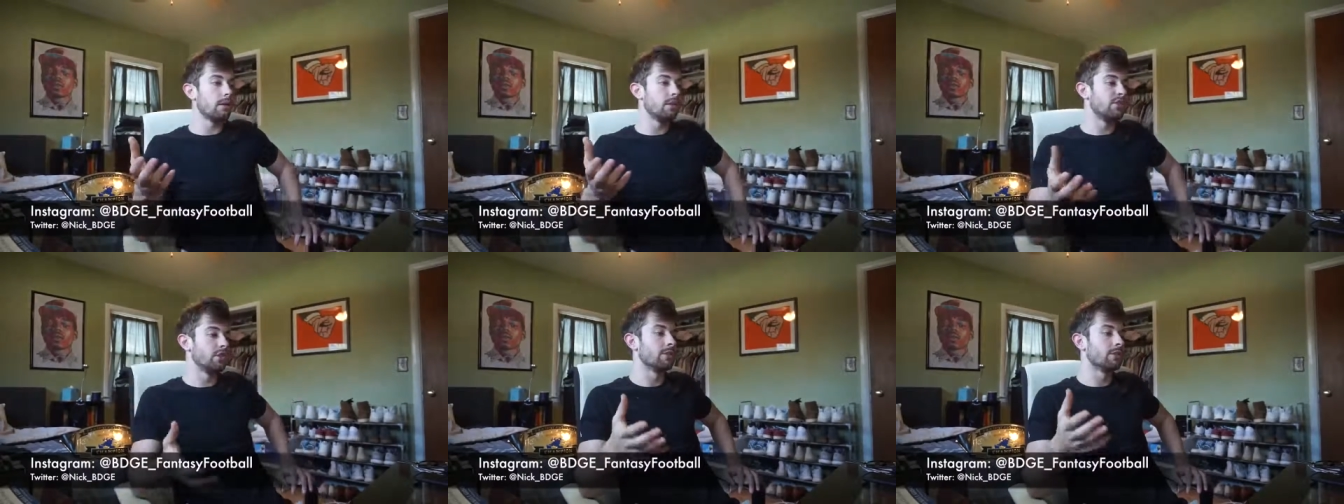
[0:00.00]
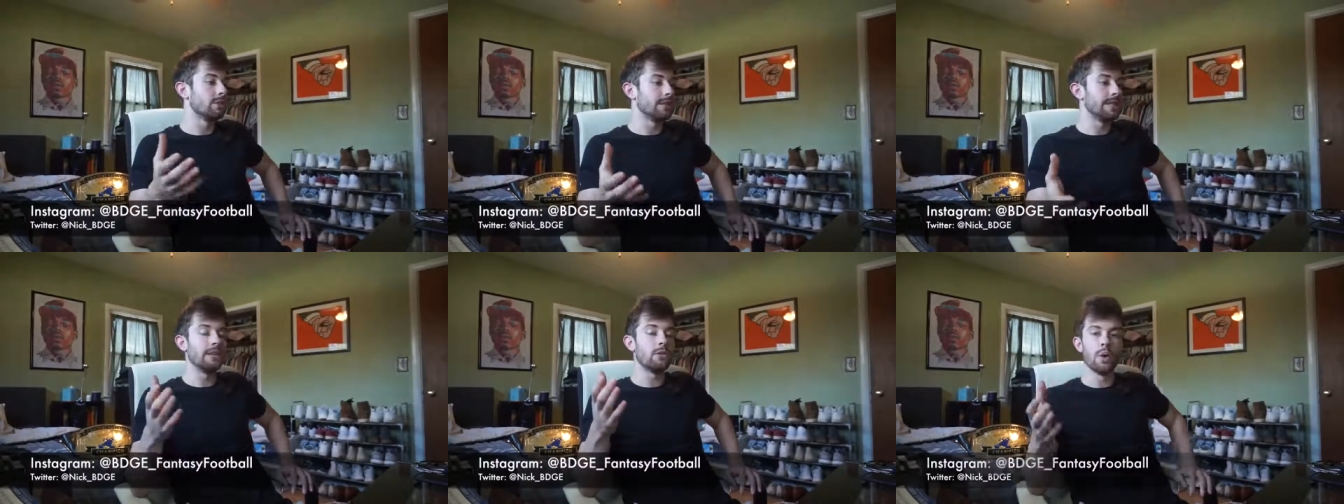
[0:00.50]
does your
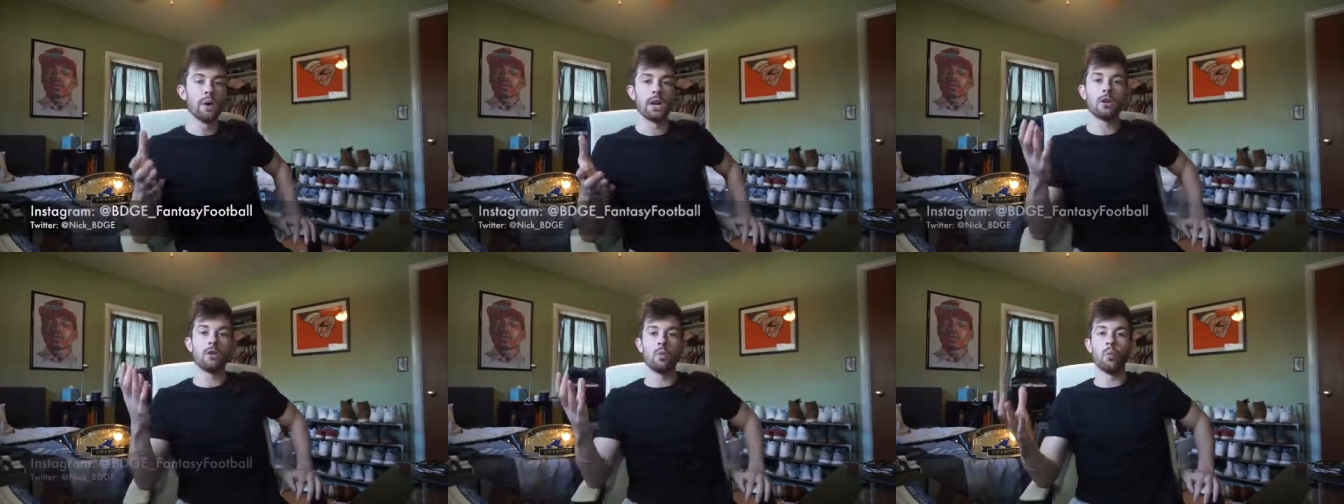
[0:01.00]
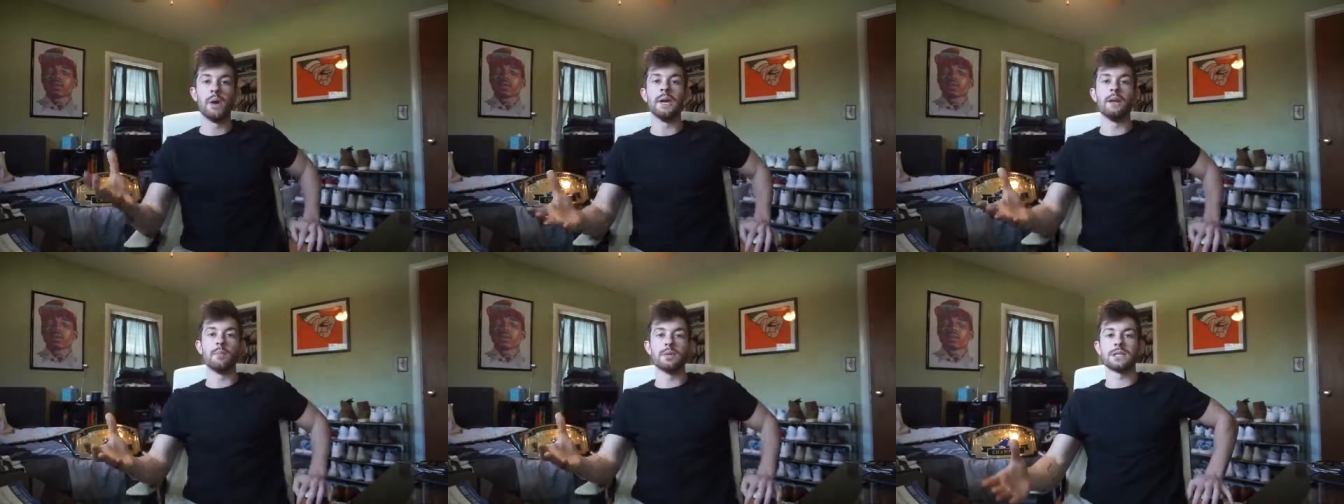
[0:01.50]
league winner
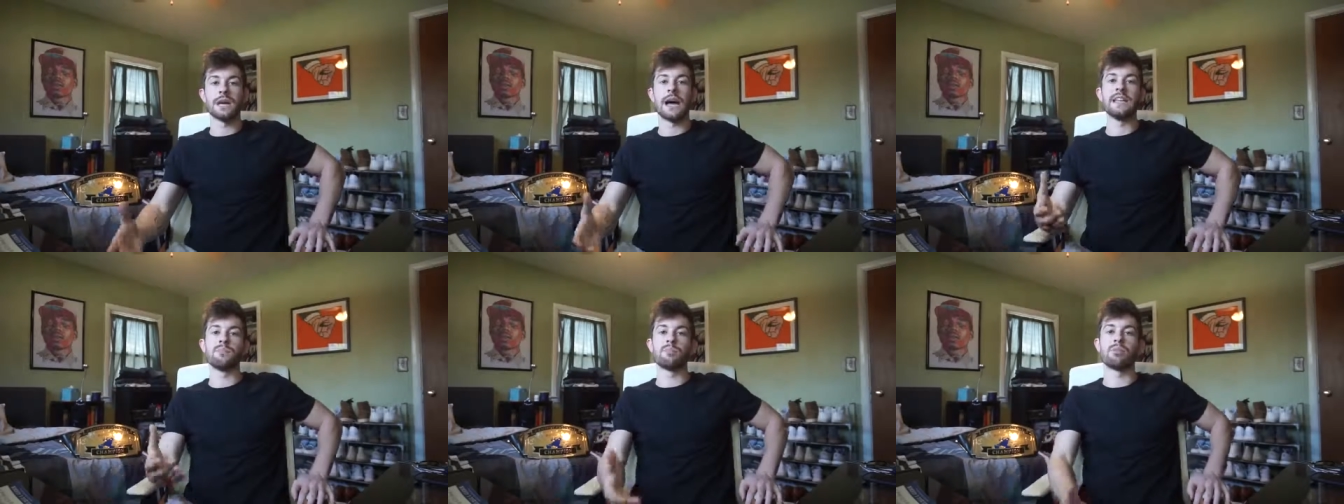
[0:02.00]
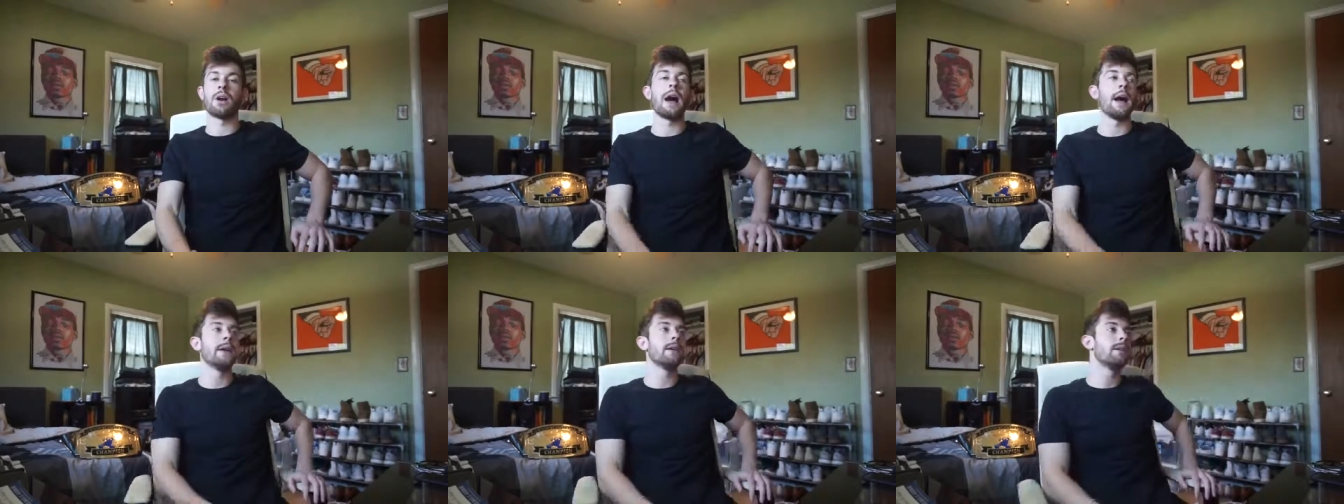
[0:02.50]
win besides
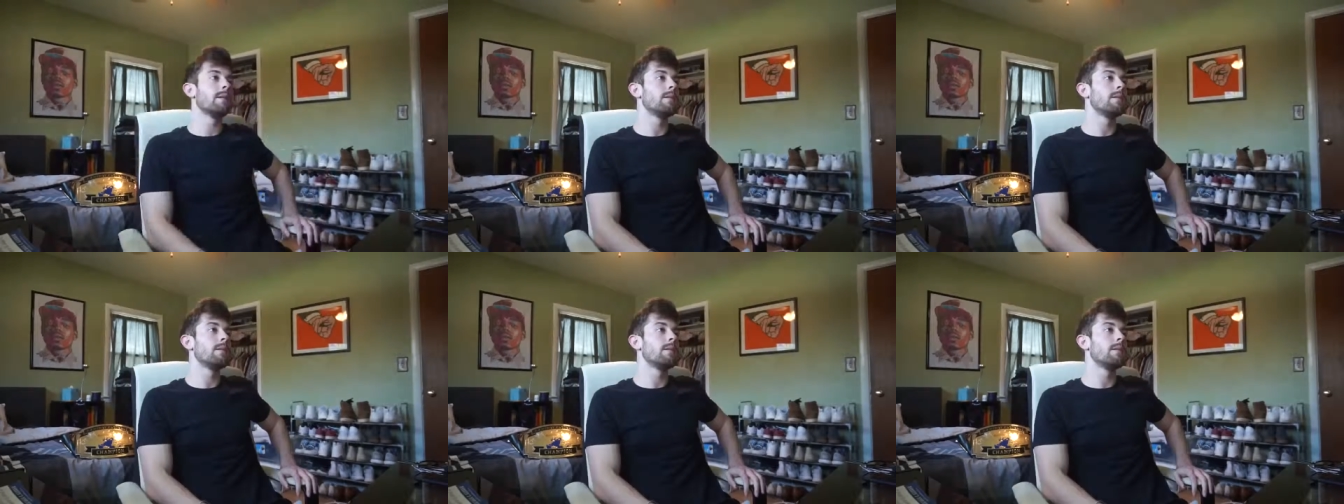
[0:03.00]
pride,